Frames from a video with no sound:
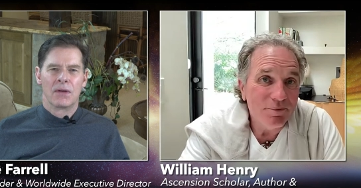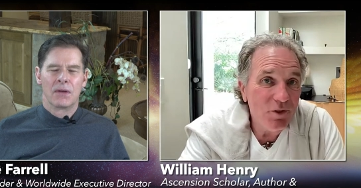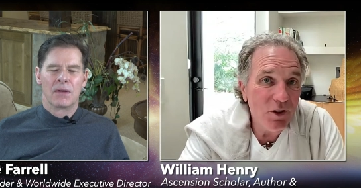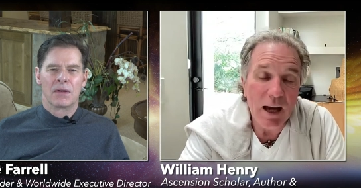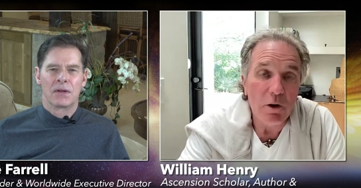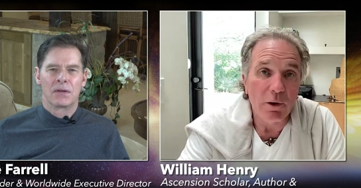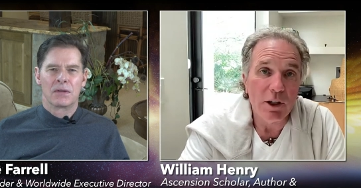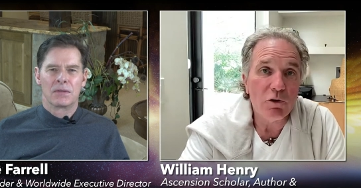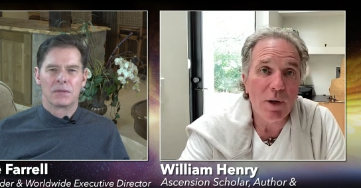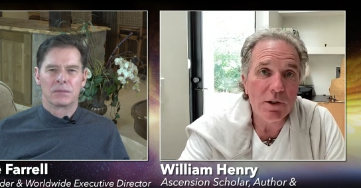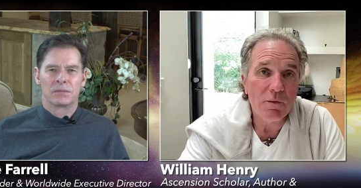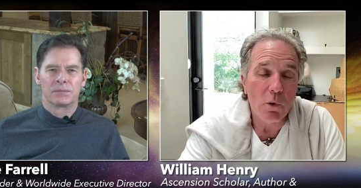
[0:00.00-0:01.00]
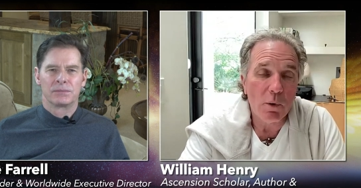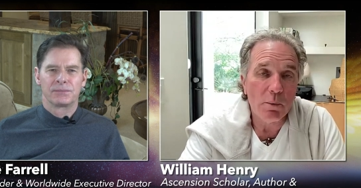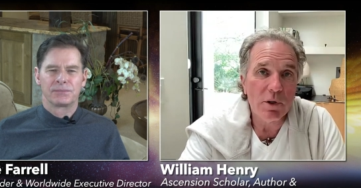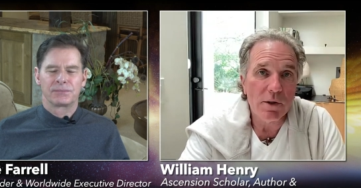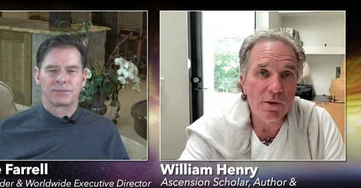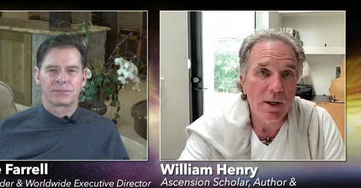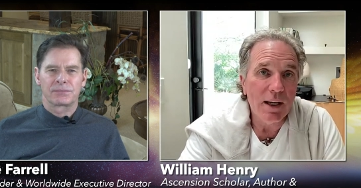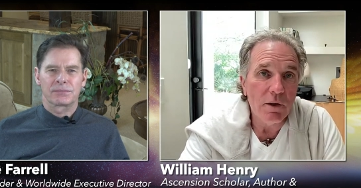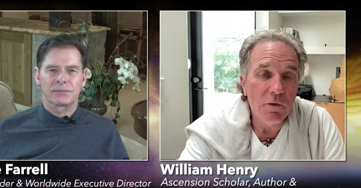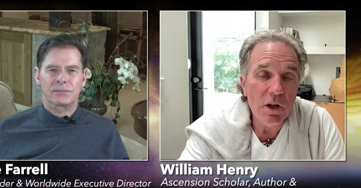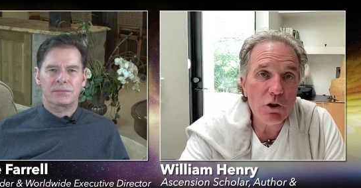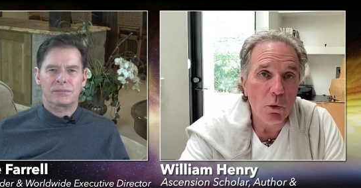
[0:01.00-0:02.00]
Speaker 1: not only transforms us
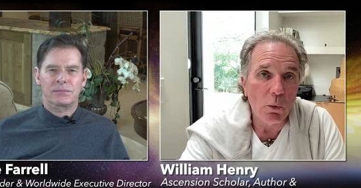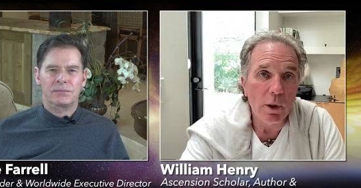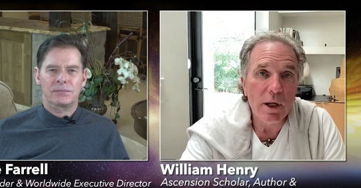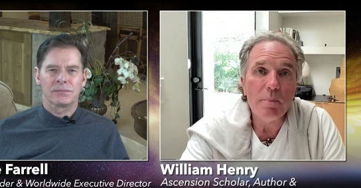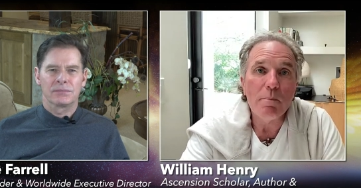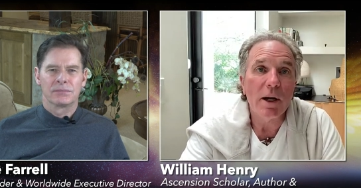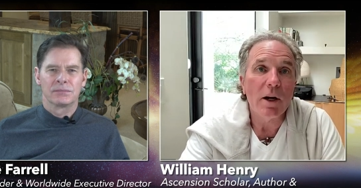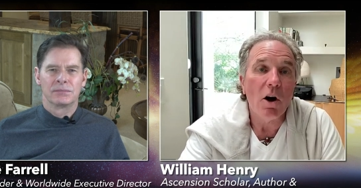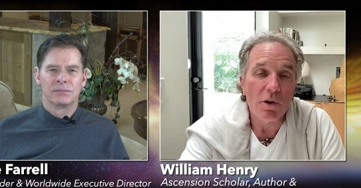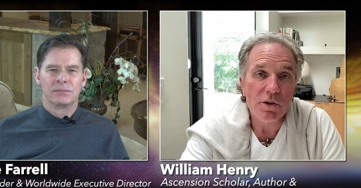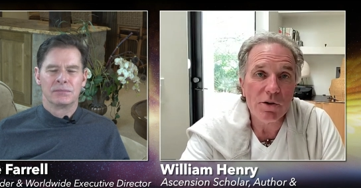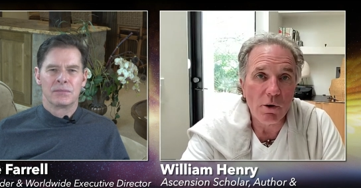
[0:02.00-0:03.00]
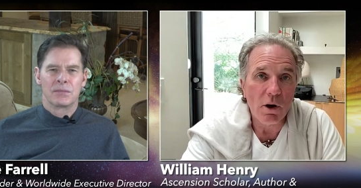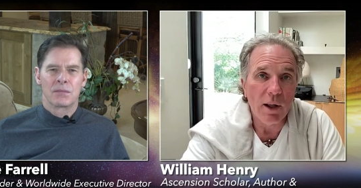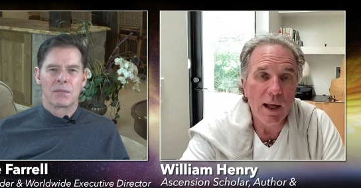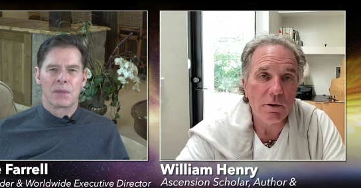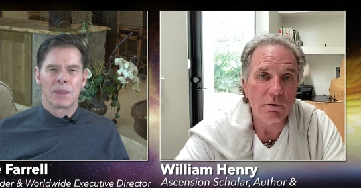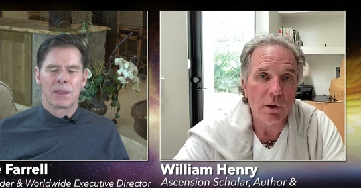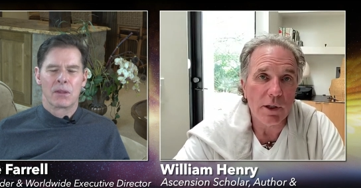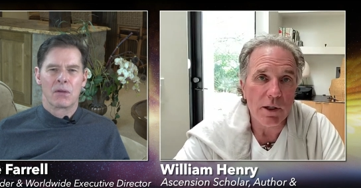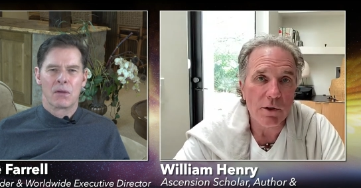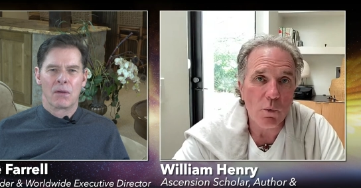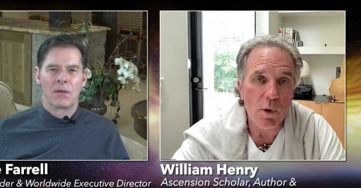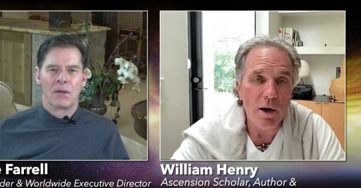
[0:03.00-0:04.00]
individually, but also collectively
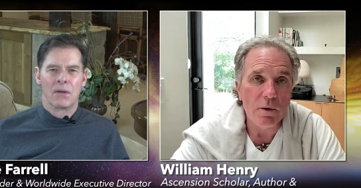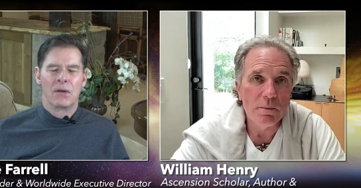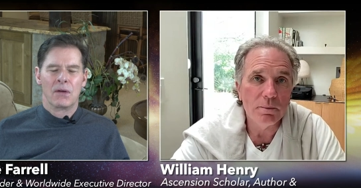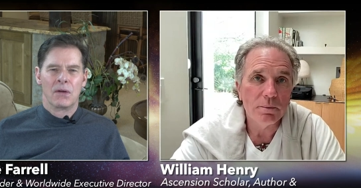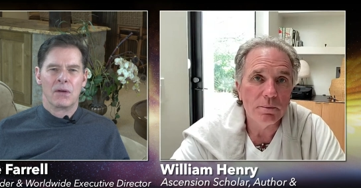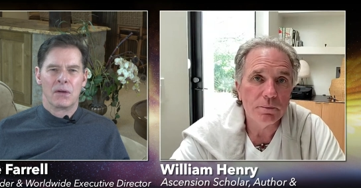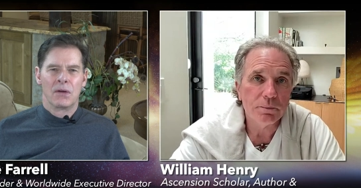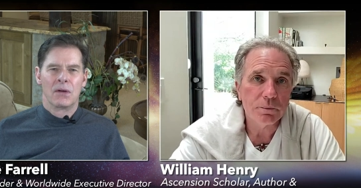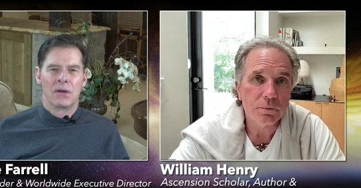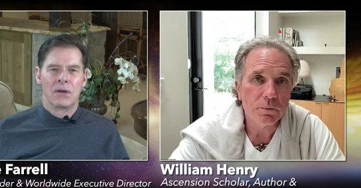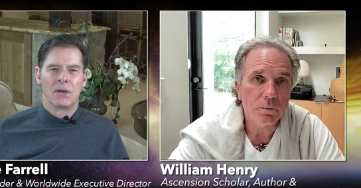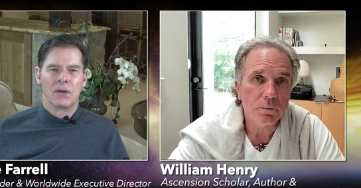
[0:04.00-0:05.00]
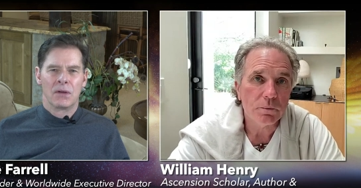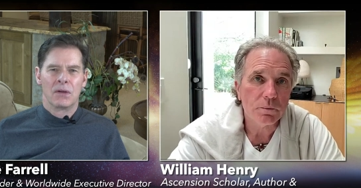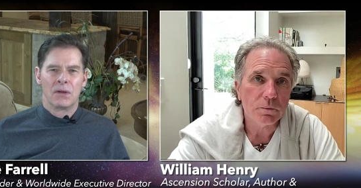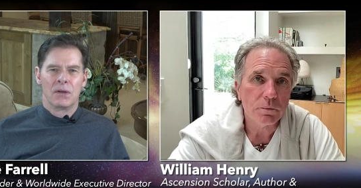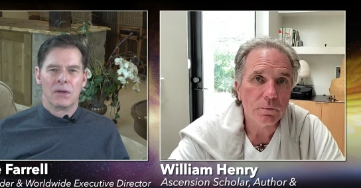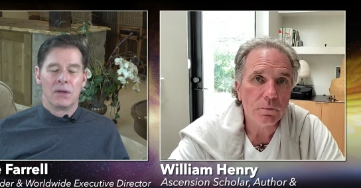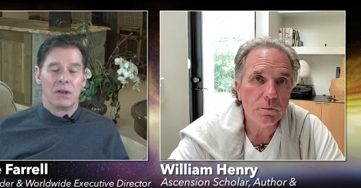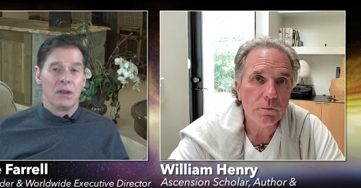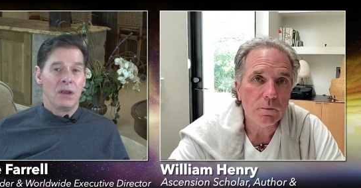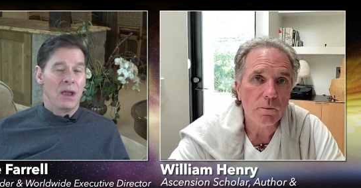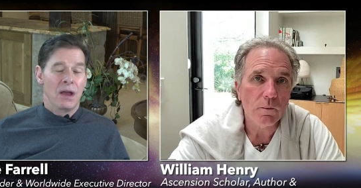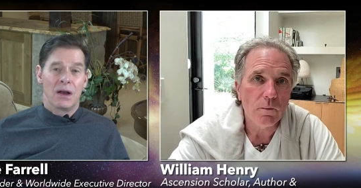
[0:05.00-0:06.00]
as well.
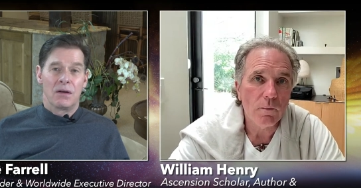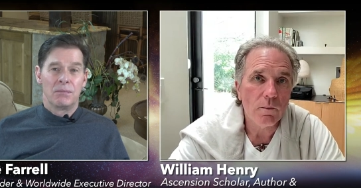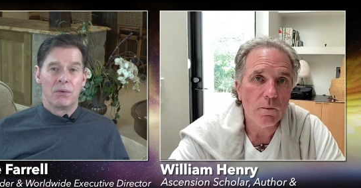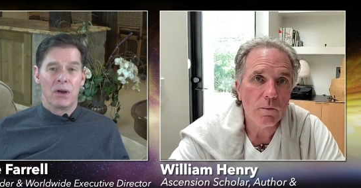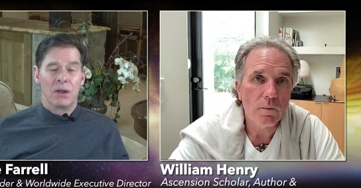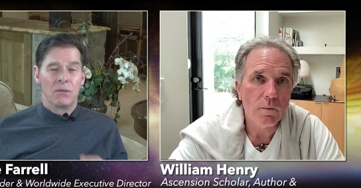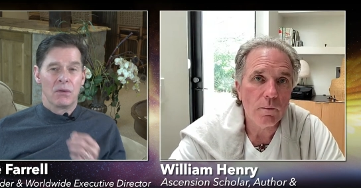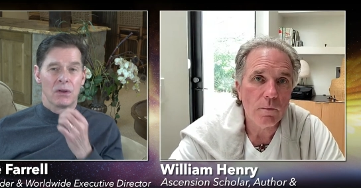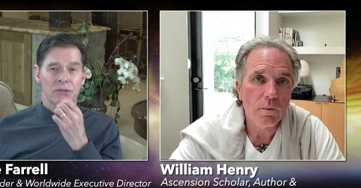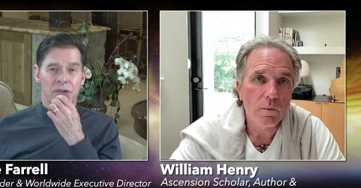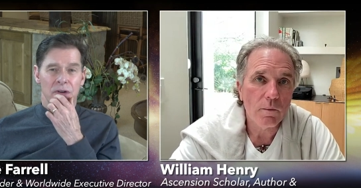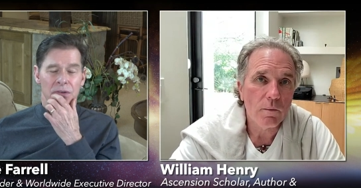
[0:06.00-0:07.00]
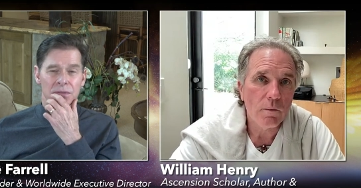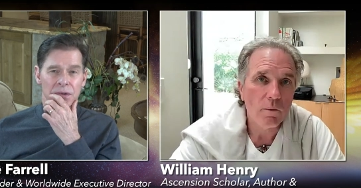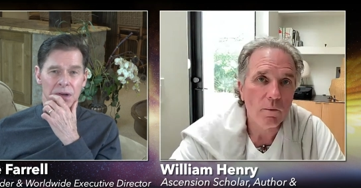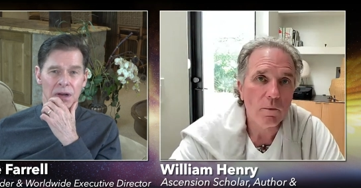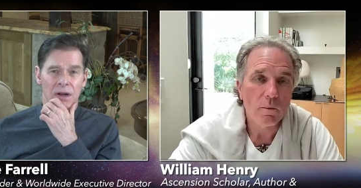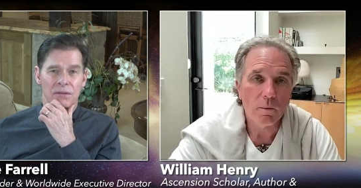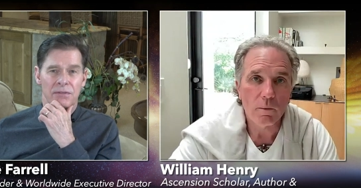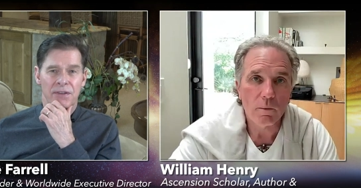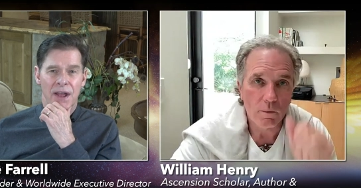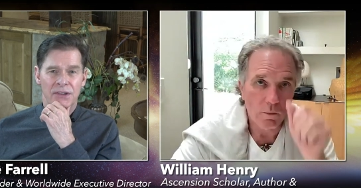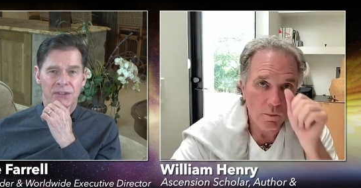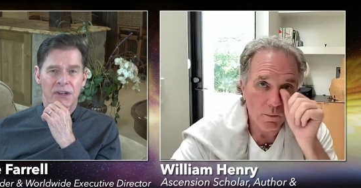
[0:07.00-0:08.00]
Speaker 2: Yeah, boy, those are uh,
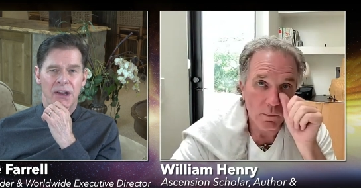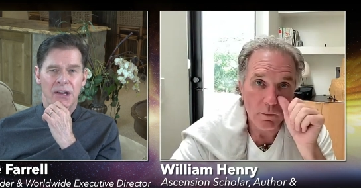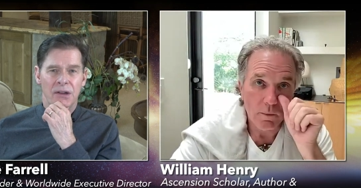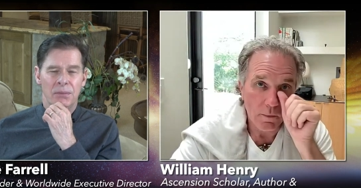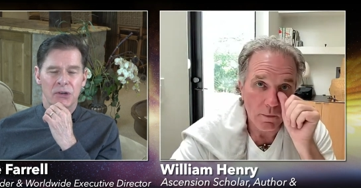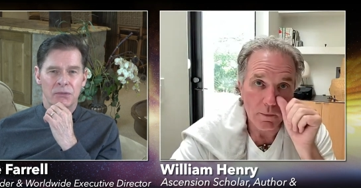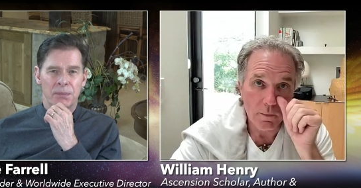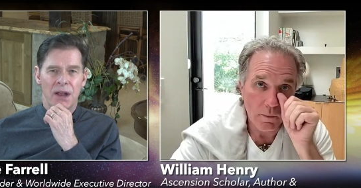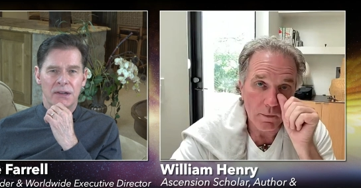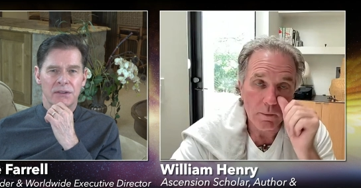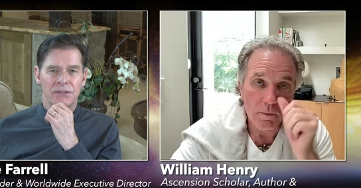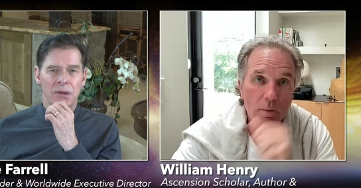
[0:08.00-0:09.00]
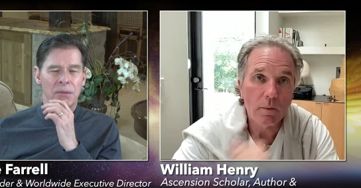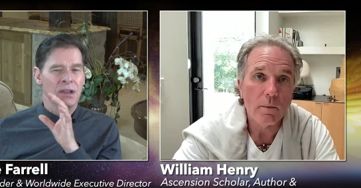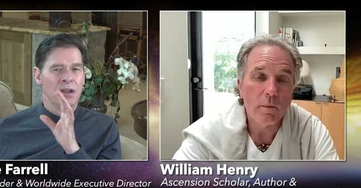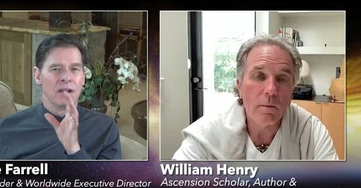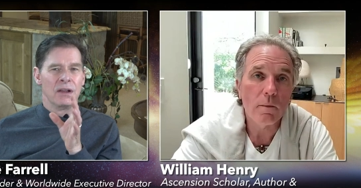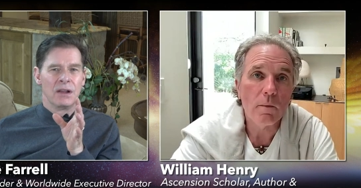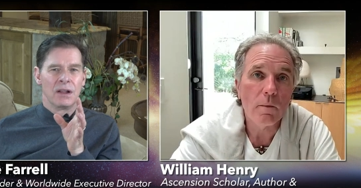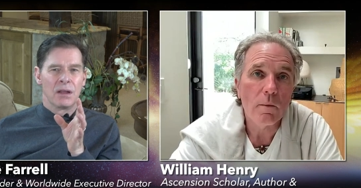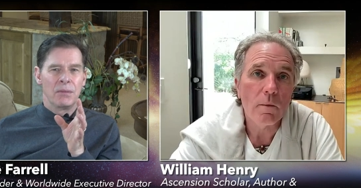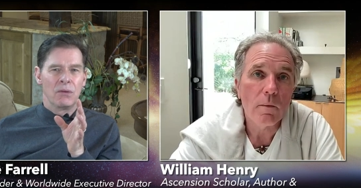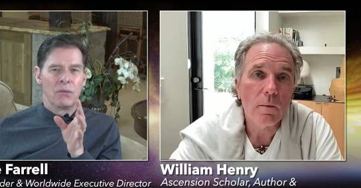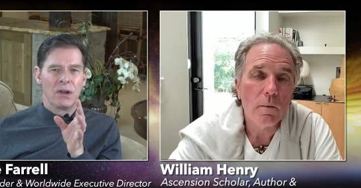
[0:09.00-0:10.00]
fascinating perspectives. Let me,
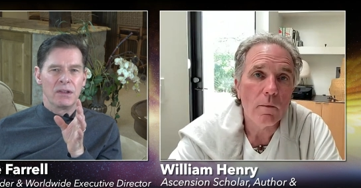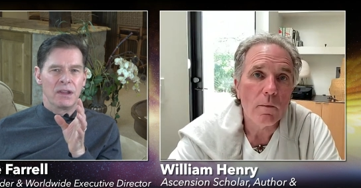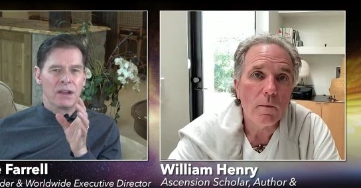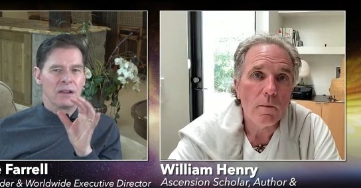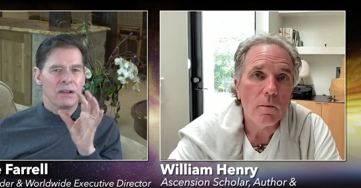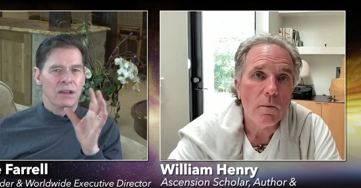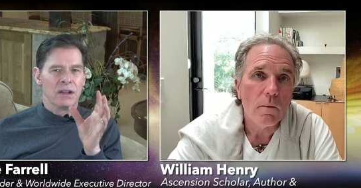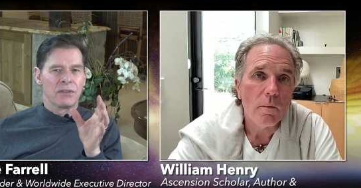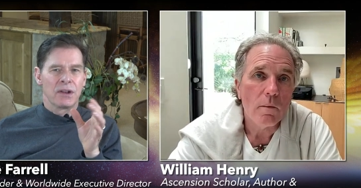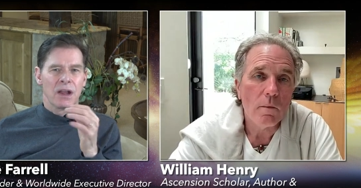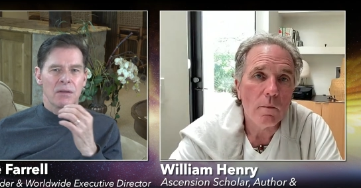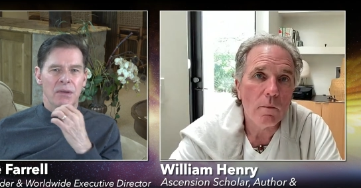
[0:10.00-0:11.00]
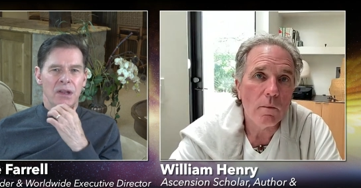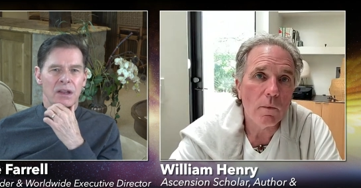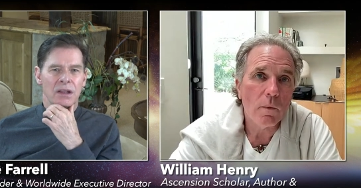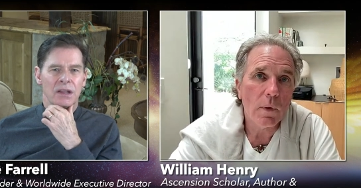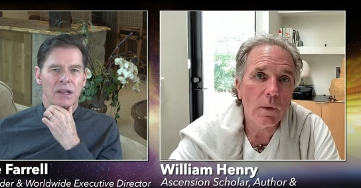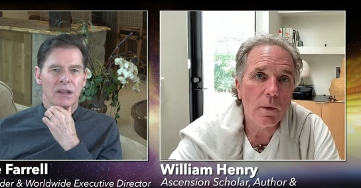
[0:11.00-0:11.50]
let me. One thing you know that I immediately